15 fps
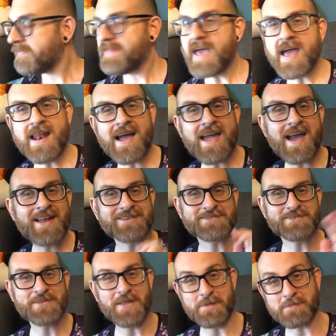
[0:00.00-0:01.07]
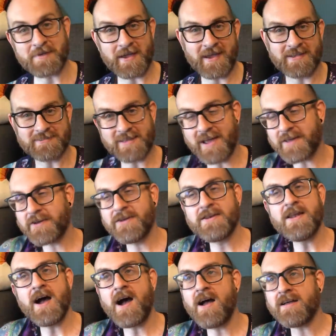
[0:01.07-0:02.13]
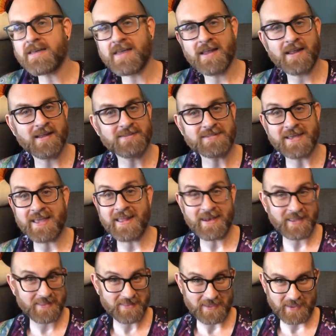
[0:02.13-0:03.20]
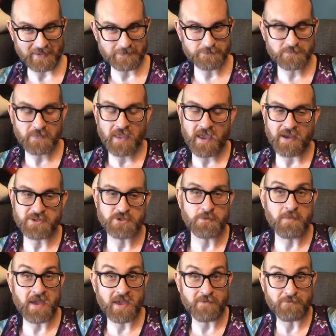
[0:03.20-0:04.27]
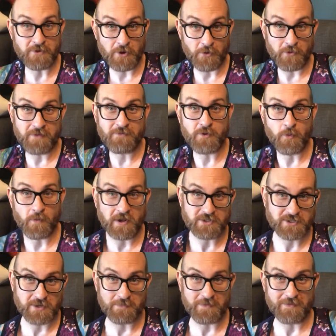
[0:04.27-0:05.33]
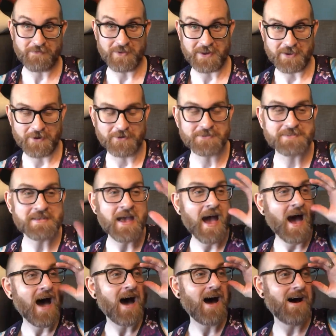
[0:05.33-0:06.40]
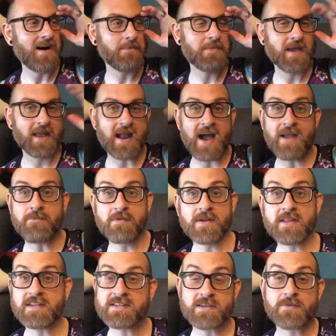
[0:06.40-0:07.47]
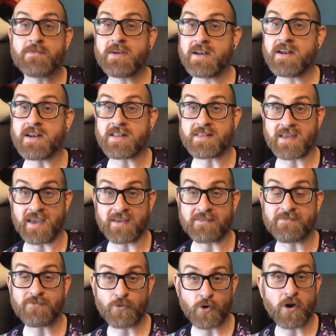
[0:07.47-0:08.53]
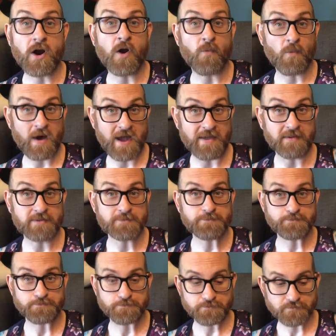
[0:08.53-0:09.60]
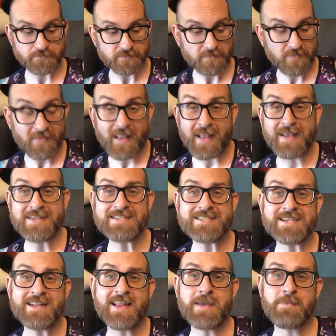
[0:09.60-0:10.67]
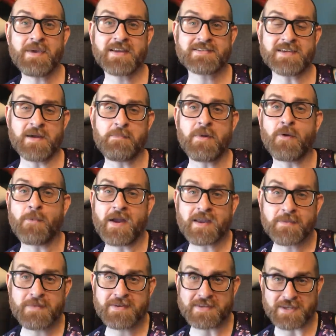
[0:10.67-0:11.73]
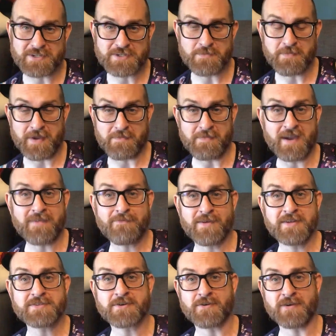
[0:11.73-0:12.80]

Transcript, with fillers: Then I had a slump, guys. I could not get into anything, as you may have known if you're watching my videos. Um, and I really didn't read anything for a while until I picked up a recommendation by my friend